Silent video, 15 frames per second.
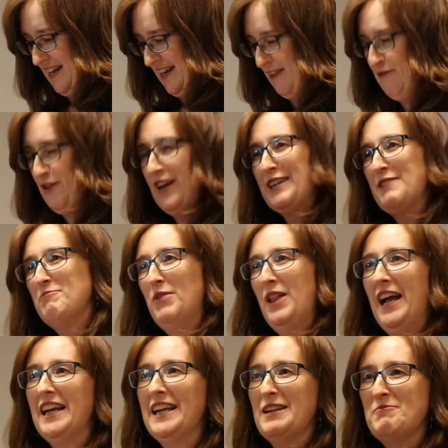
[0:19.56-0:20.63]
If I
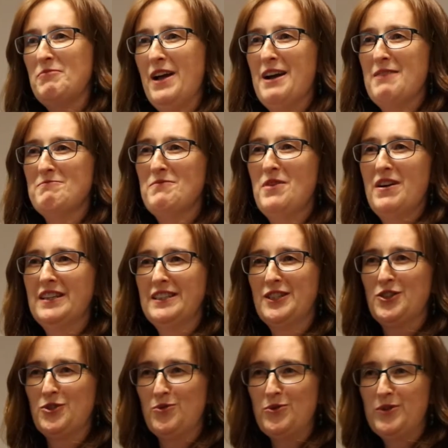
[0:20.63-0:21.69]
complain about my
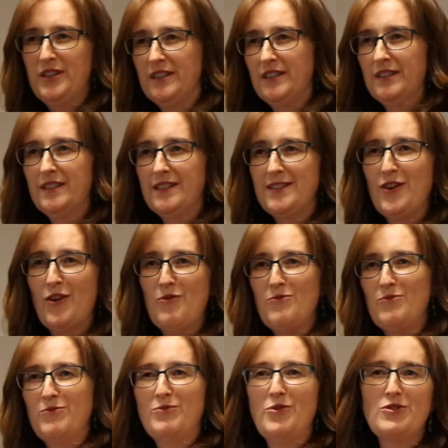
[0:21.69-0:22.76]
daughters not
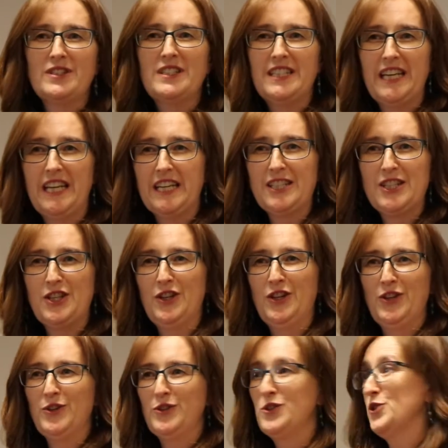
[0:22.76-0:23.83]
wanting
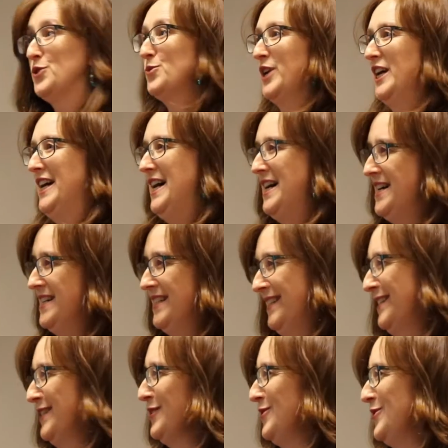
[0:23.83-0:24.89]
to do what I
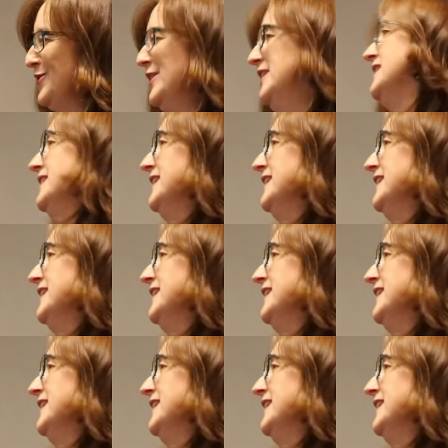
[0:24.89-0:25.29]
ask or,